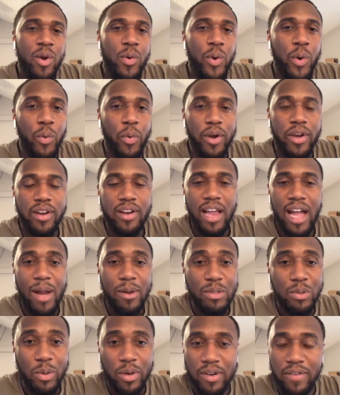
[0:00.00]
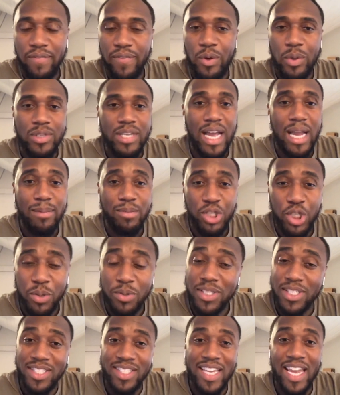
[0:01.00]
I was working full-time. She
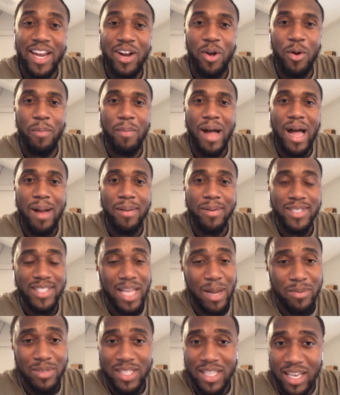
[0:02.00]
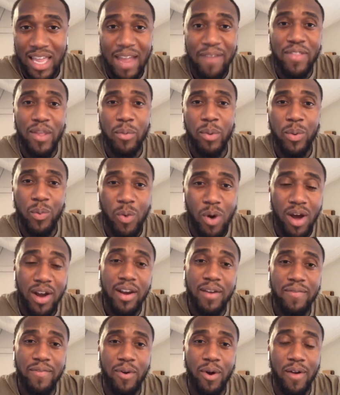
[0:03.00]
was a stay-at-home mom because that was the life that we
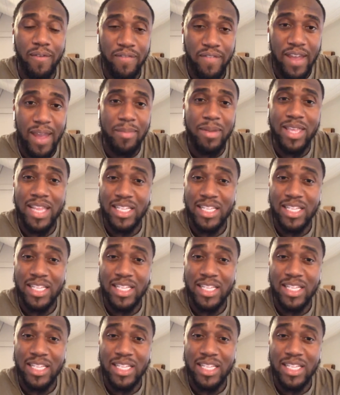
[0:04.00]
wanted for our family.